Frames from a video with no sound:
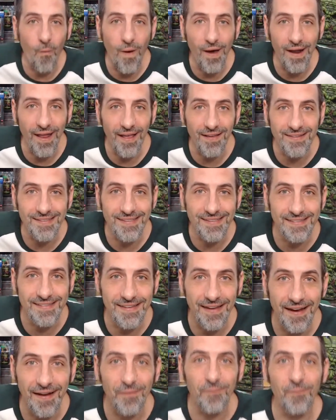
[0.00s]
what else is
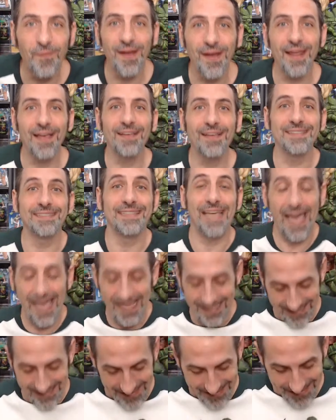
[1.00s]
there? What else?
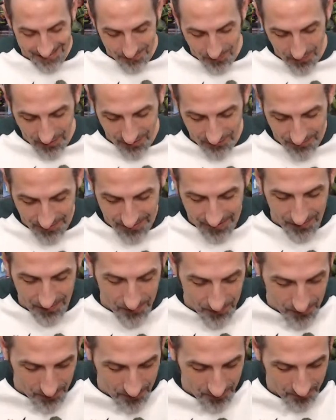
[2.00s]
Yes, this is pretty freaking
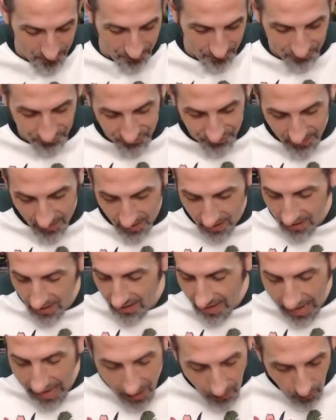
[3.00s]
cool.
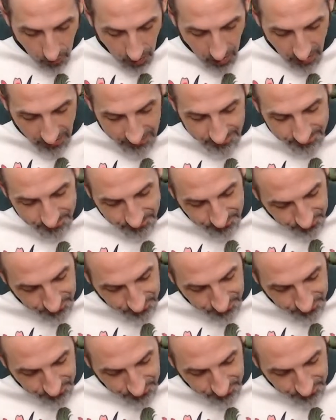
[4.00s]
Not one,